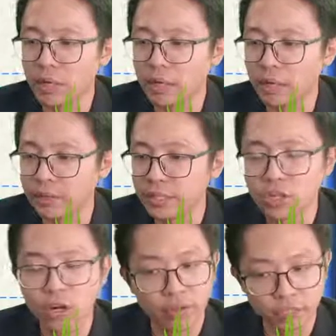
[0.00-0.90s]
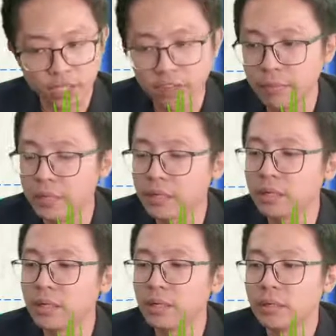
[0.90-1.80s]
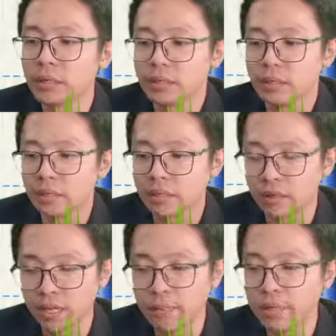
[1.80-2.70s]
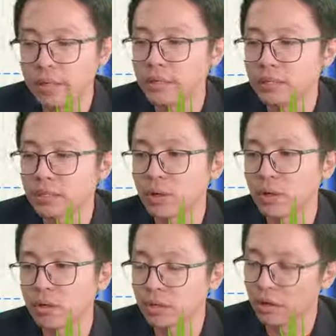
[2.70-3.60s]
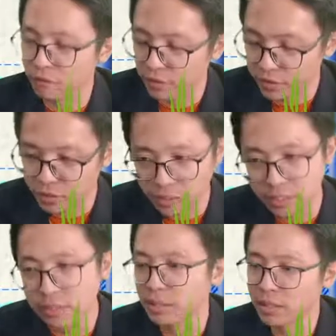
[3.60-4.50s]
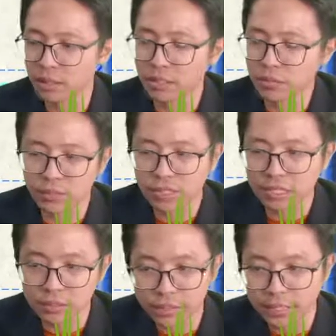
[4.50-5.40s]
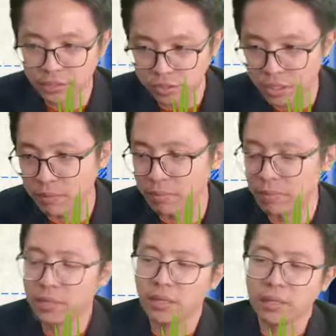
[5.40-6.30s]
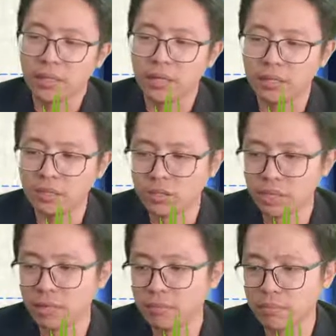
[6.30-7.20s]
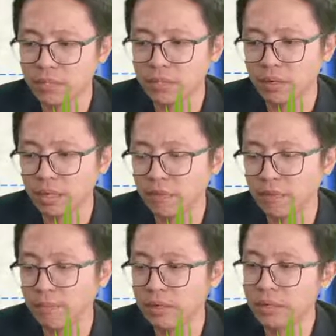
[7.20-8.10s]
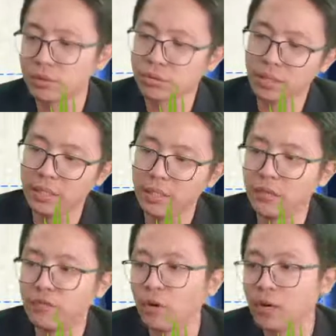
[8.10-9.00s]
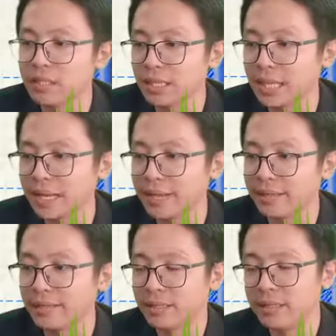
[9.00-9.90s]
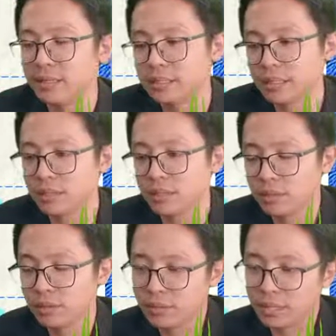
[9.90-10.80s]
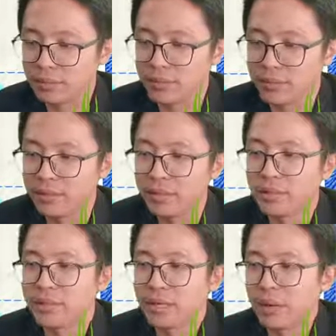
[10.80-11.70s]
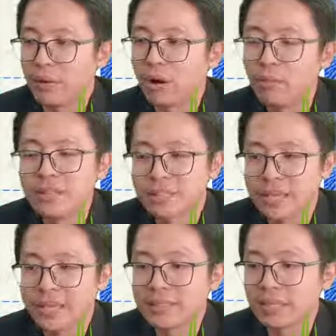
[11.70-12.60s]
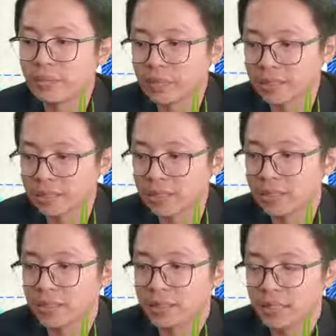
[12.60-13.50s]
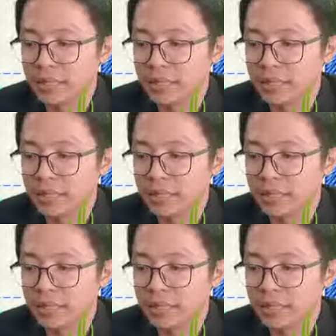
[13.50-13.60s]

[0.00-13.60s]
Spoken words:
this concave mirror is called converging because we just look at the shape. This shape, this concave mirror, surely it focuses a light. Just use our common sense and we can see. Like you